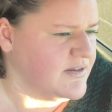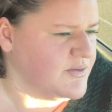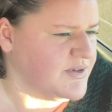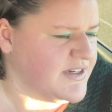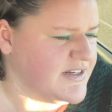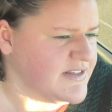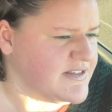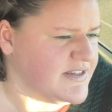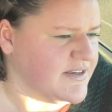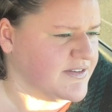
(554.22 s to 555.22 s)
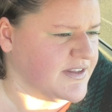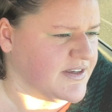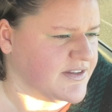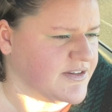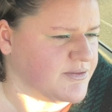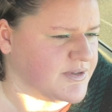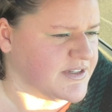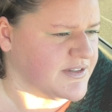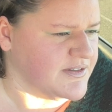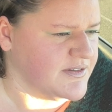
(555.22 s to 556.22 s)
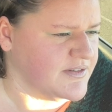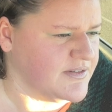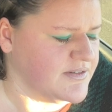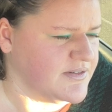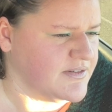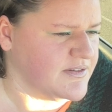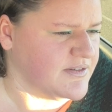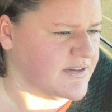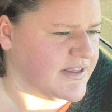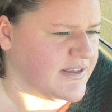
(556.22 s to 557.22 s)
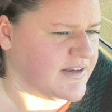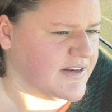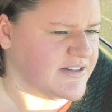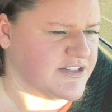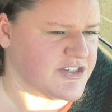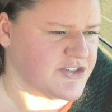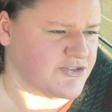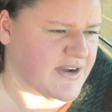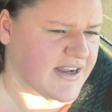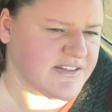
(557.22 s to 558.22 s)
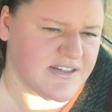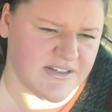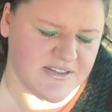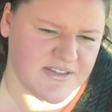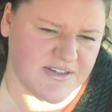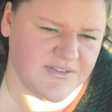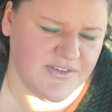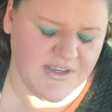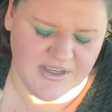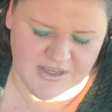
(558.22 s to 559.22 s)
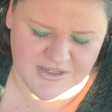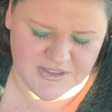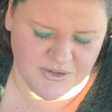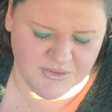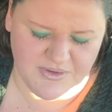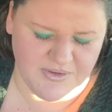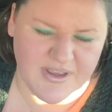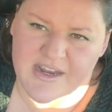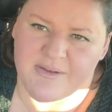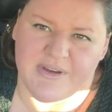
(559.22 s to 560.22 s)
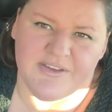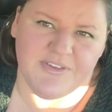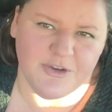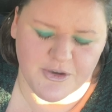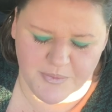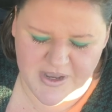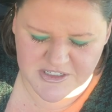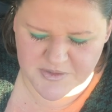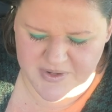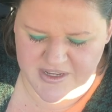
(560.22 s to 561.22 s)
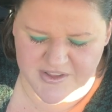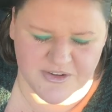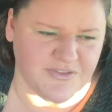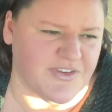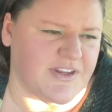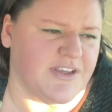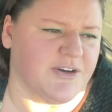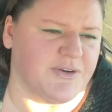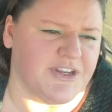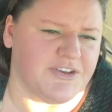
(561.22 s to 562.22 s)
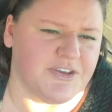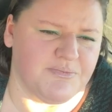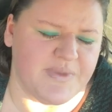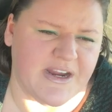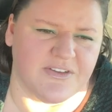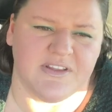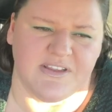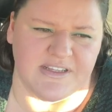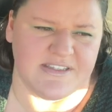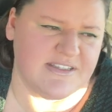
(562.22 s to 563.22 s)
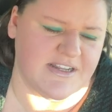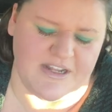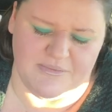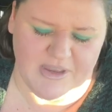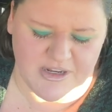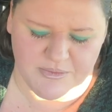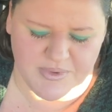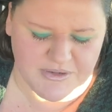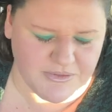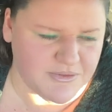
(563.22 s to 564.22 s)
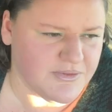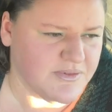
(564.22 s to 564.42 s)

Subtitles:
what did it say on the other one? Like, kind of distracted and stuff. So anyway, if you go back to my other video and you compare the list that I made about